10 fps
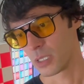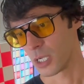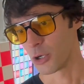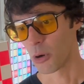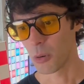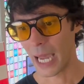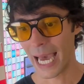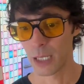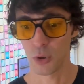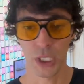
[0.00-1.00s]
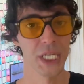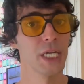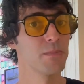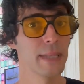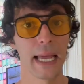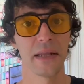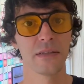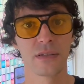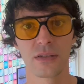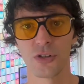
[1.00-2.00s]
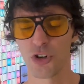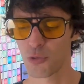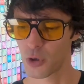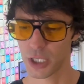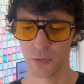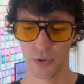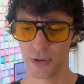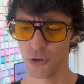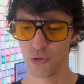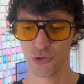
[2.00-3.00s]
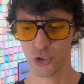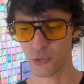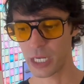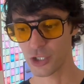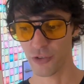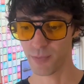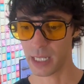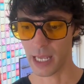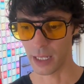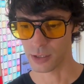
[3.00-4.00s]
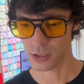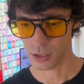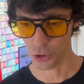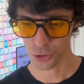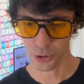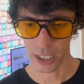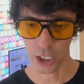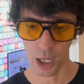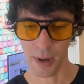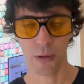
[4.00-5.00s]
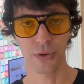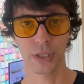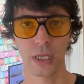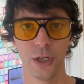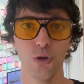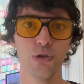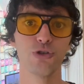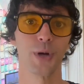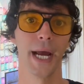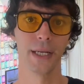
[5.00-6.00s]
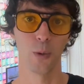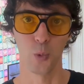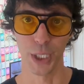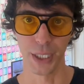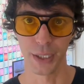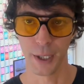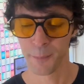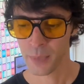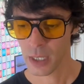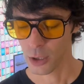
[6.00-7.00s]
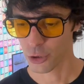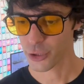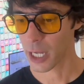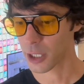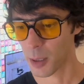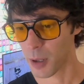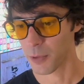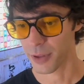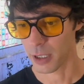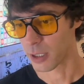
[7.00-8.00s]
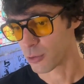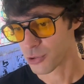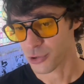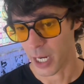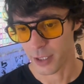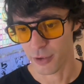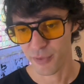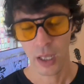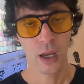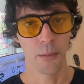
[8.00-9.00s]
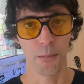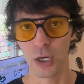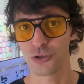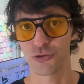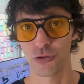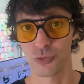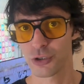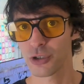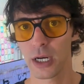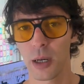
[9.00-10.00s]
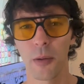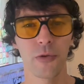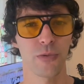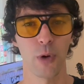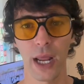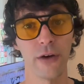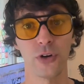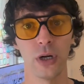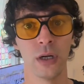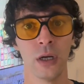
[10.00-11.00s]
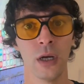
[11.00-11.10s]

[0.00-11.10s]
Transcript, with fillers: you know, animal eating plants, you're working with new strains of plants. You're trying to come out with a new strand of weed. You're trying to come up with a new strand of mushrooms. You're trying to come up with whatever.